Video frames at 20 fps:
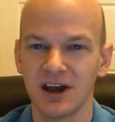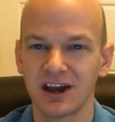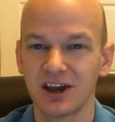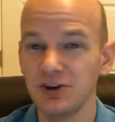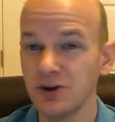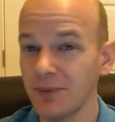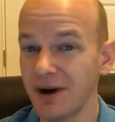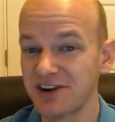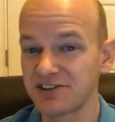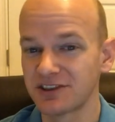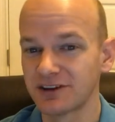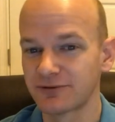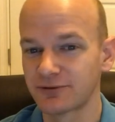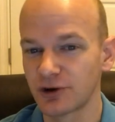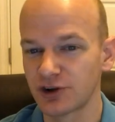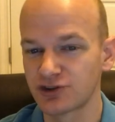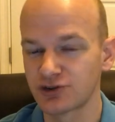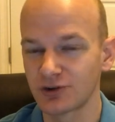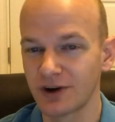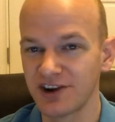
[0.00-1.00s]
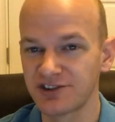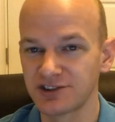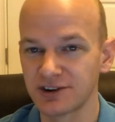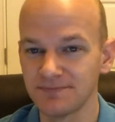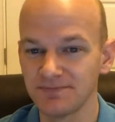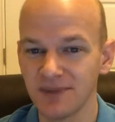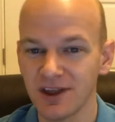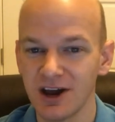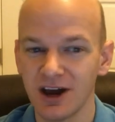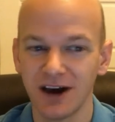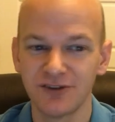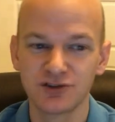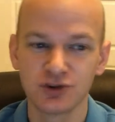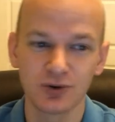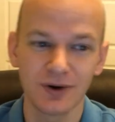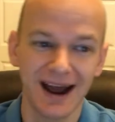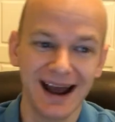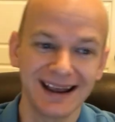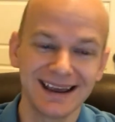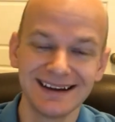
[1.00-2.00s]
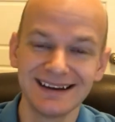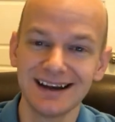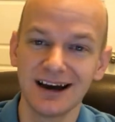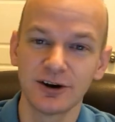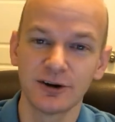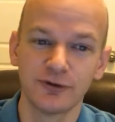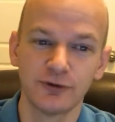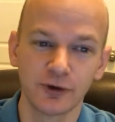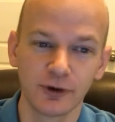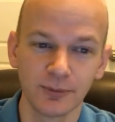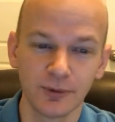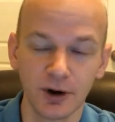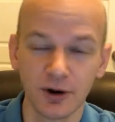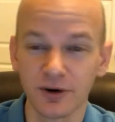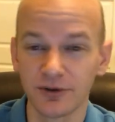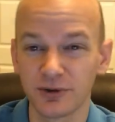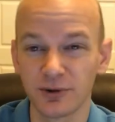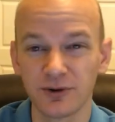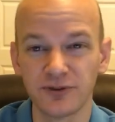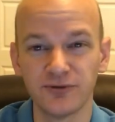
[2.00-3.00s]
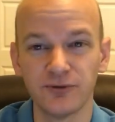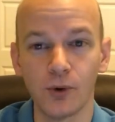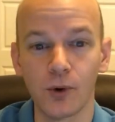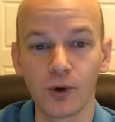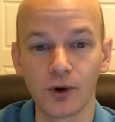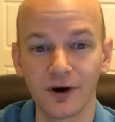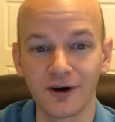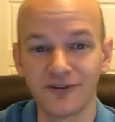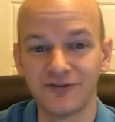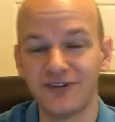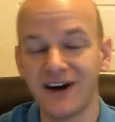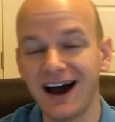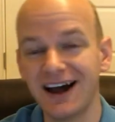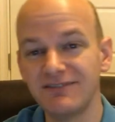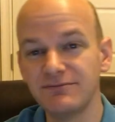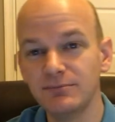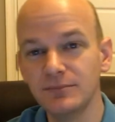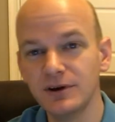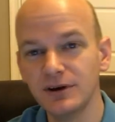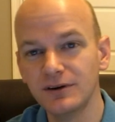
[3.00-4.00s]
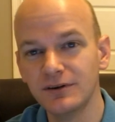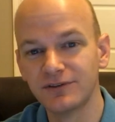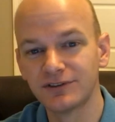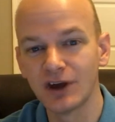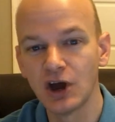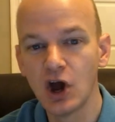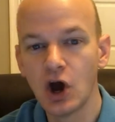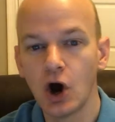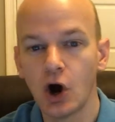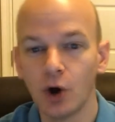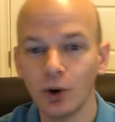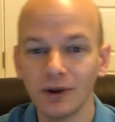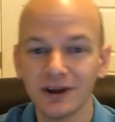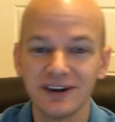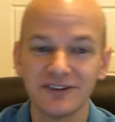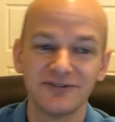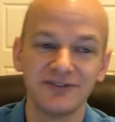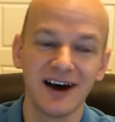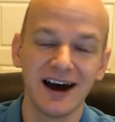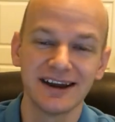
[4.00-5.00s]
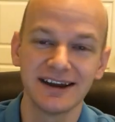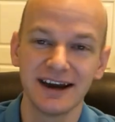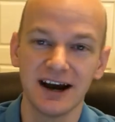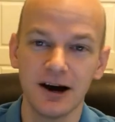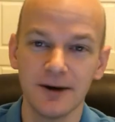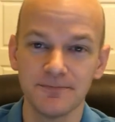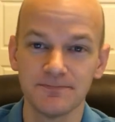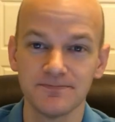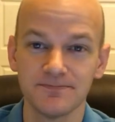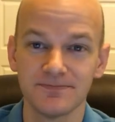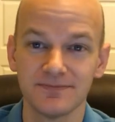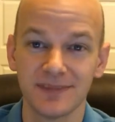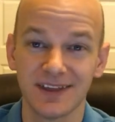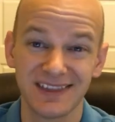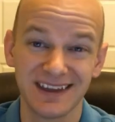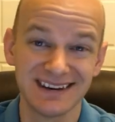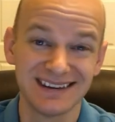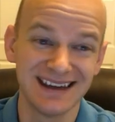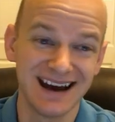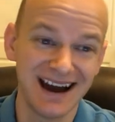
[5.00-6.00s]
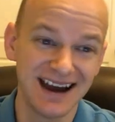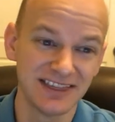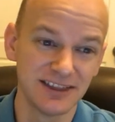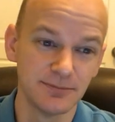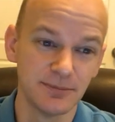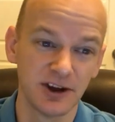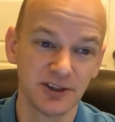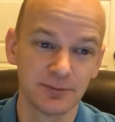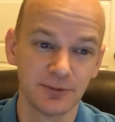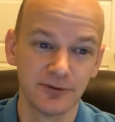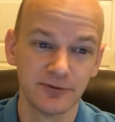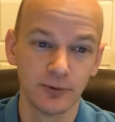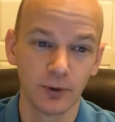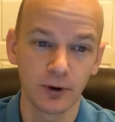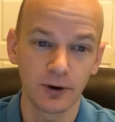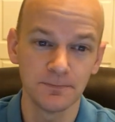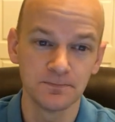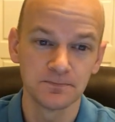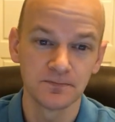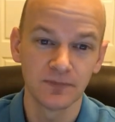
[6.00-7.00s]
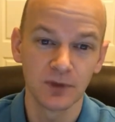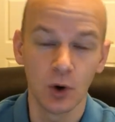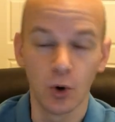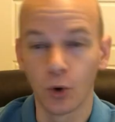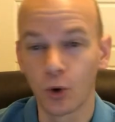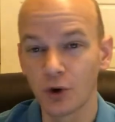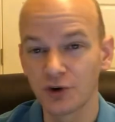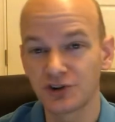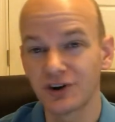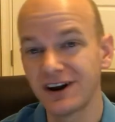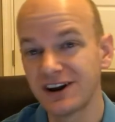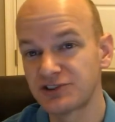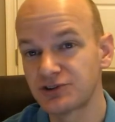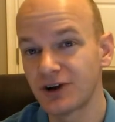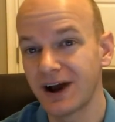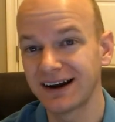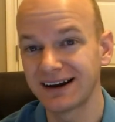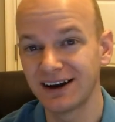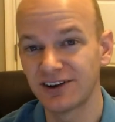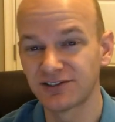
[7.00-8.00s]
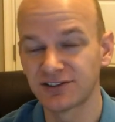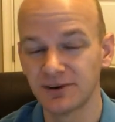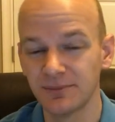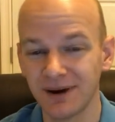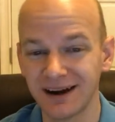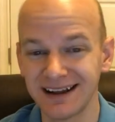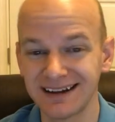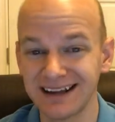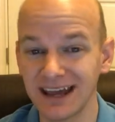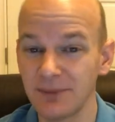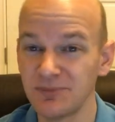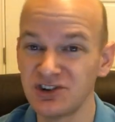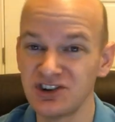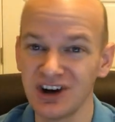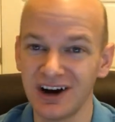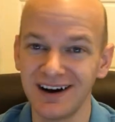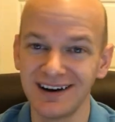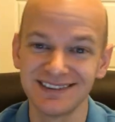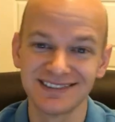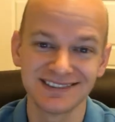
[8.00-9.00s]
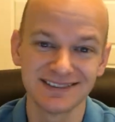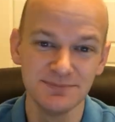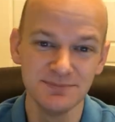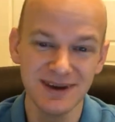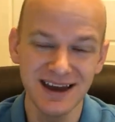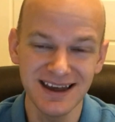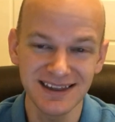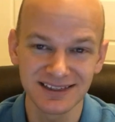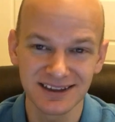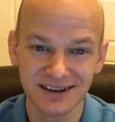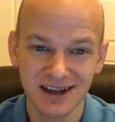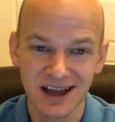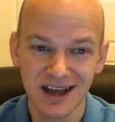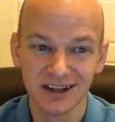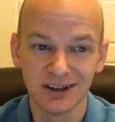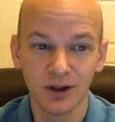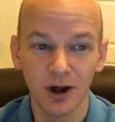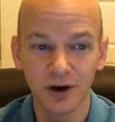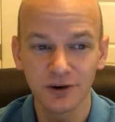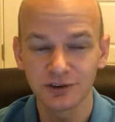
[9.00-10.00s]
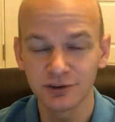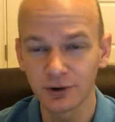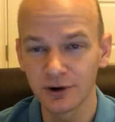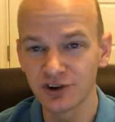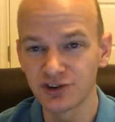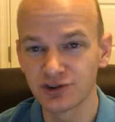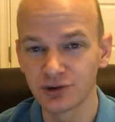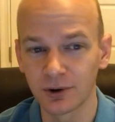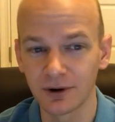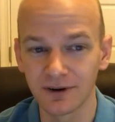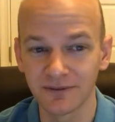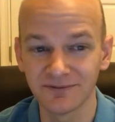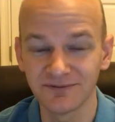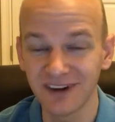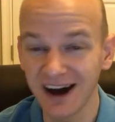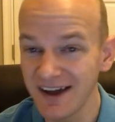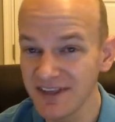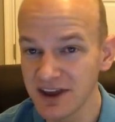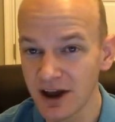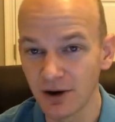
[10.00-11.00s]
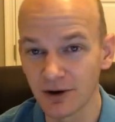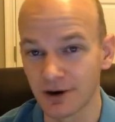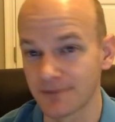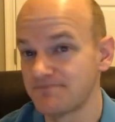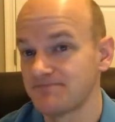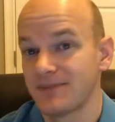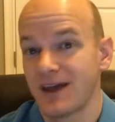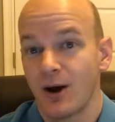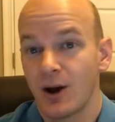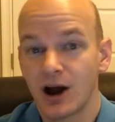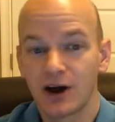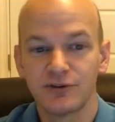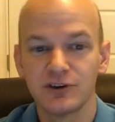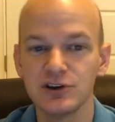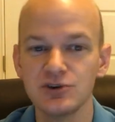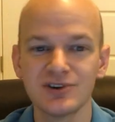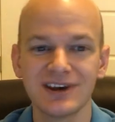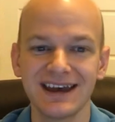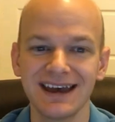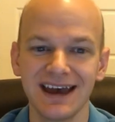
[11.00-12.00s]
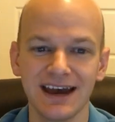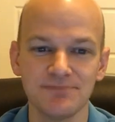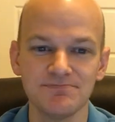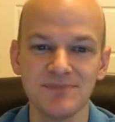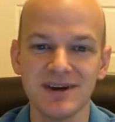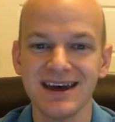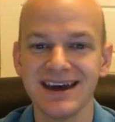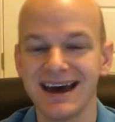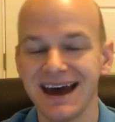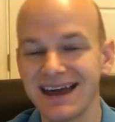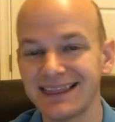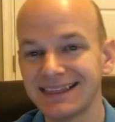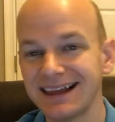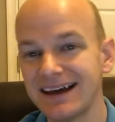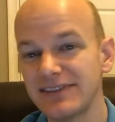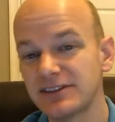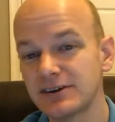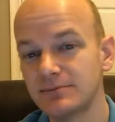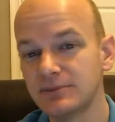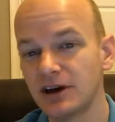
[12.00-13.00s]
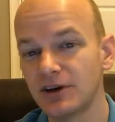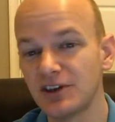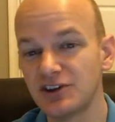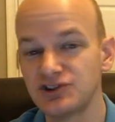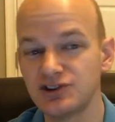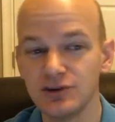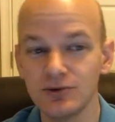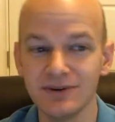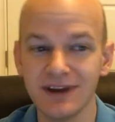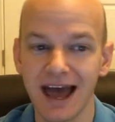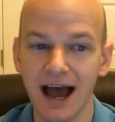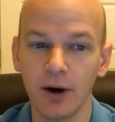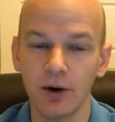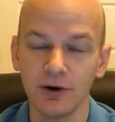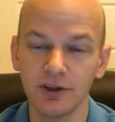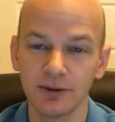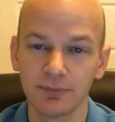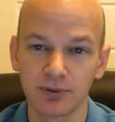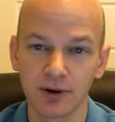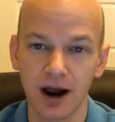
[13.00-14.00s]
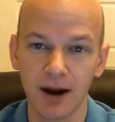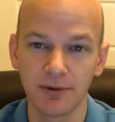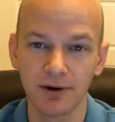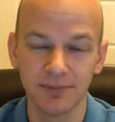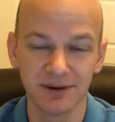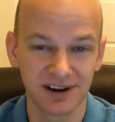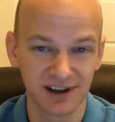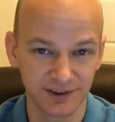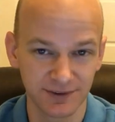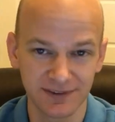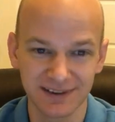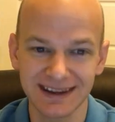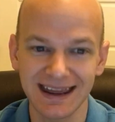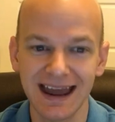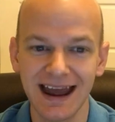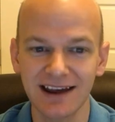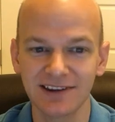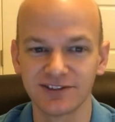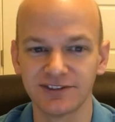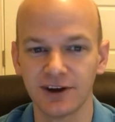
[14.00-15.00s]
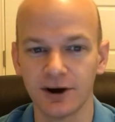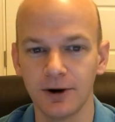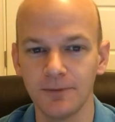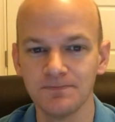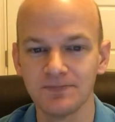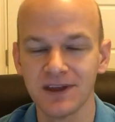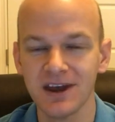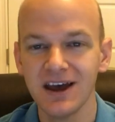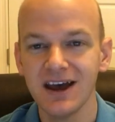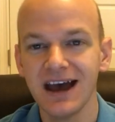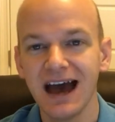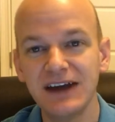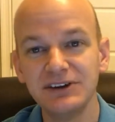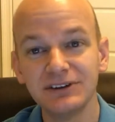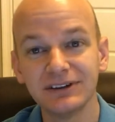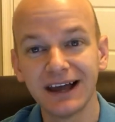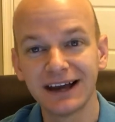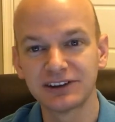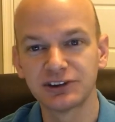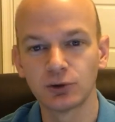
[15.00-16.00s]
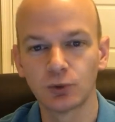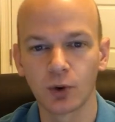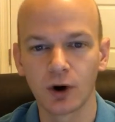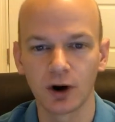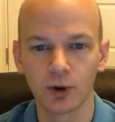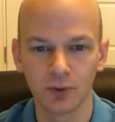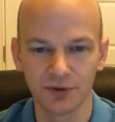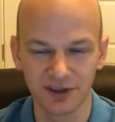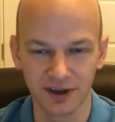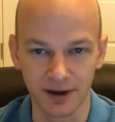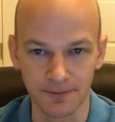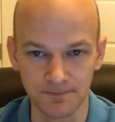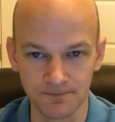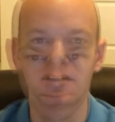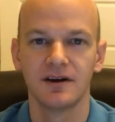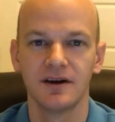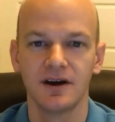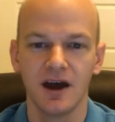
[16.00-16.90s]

Can you imagine the frustration of tracking down a former owner through four or five moves only to find out that they died the month before? Or trying to track down somebody named John Smith? Long story short, find the owner however you can and let them know that you now own the property because of a tax sale and you like to work with them.